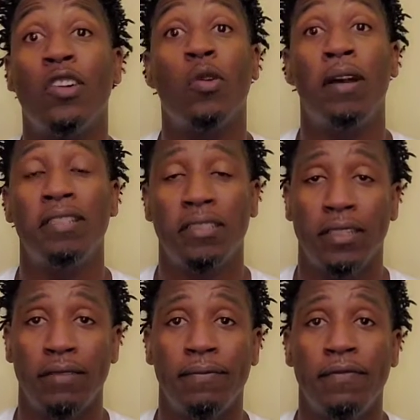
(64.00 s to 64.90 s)

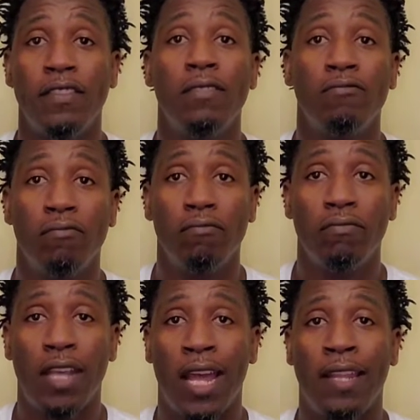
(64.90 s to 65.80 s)
Question.
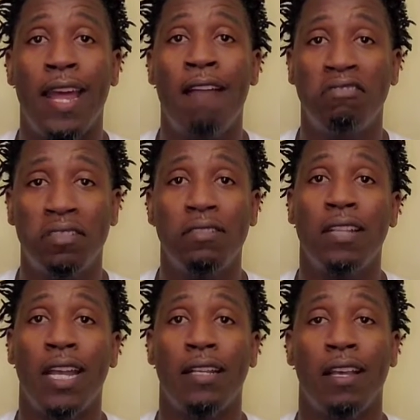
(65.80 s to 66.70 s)
Allen Iverson's
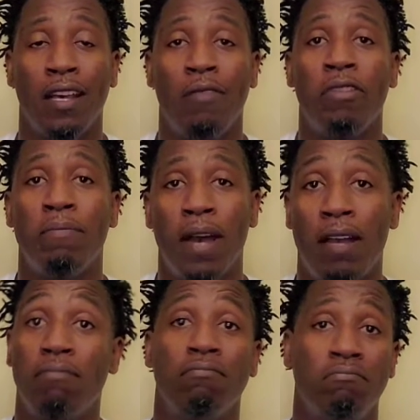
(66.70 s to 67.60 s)
Reebok.